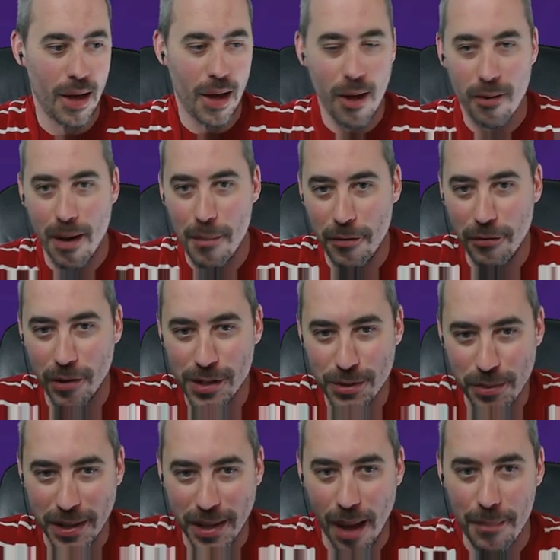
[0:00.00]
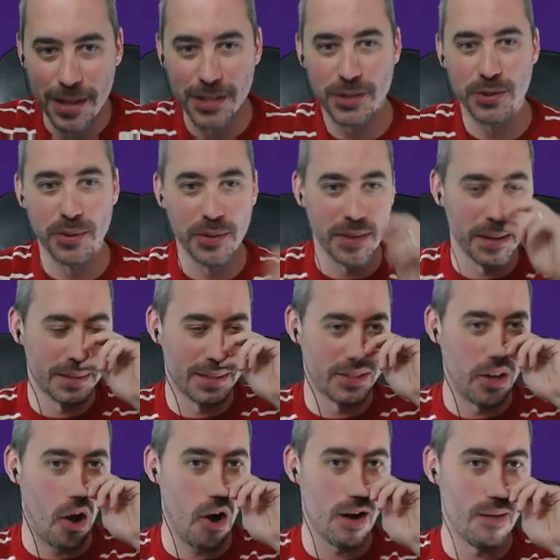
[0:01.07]
All right, my friends, we come into the
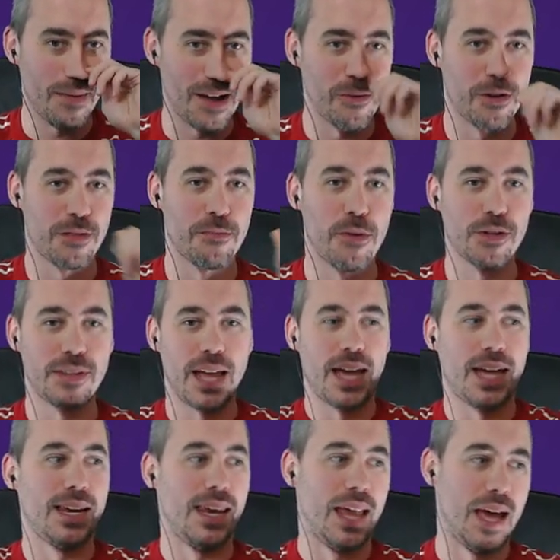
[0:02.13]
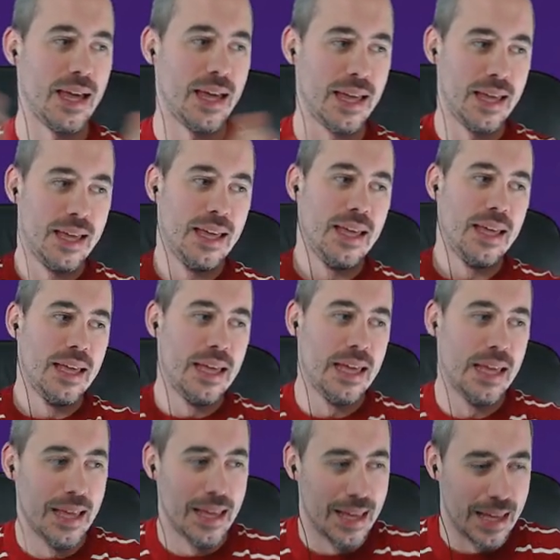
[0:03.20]
derby with Modena.
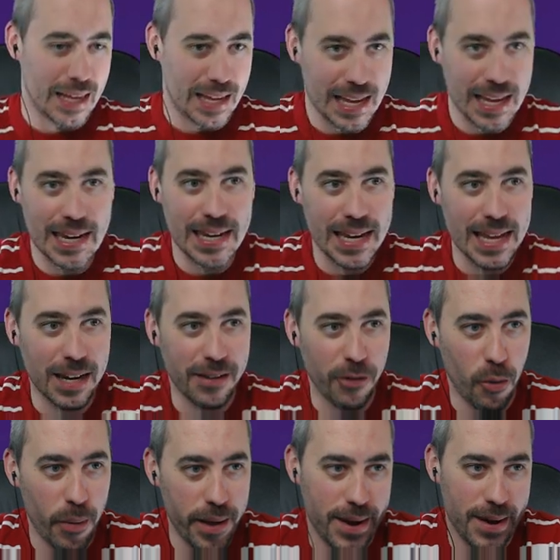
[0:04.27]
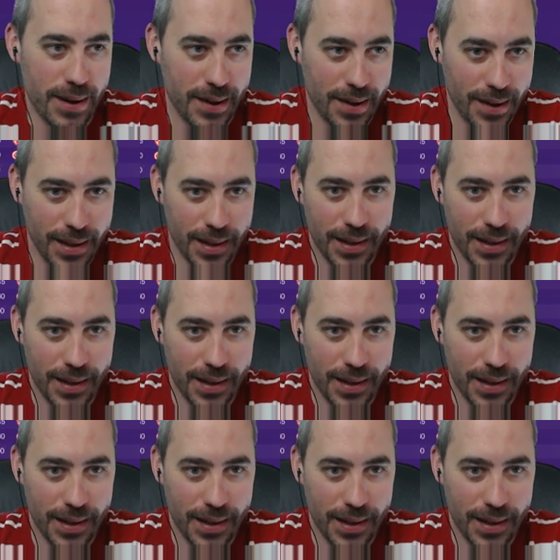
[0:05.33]
In need of a win.